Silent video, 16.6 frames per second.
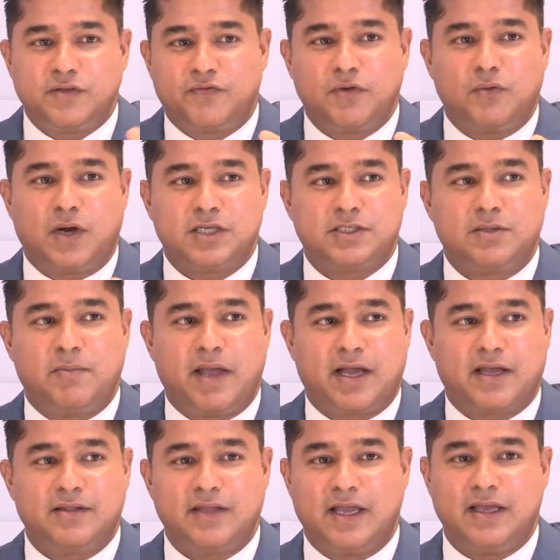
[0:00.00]
If you watched it
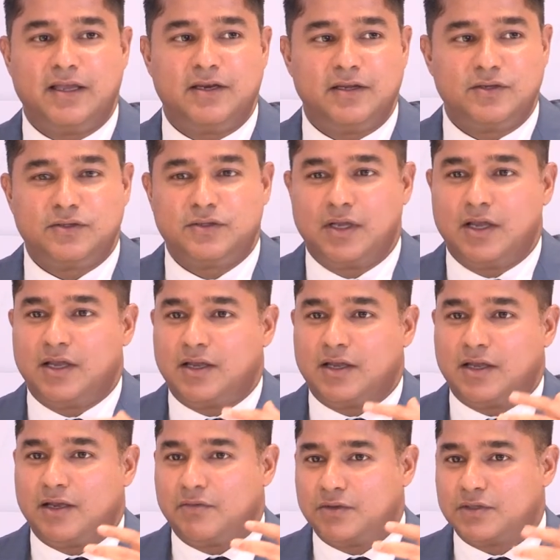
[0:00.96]
back in the 80s,
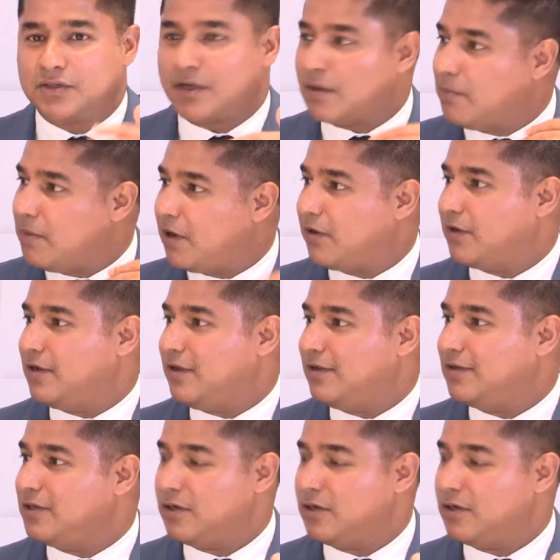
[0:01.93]
it was like America,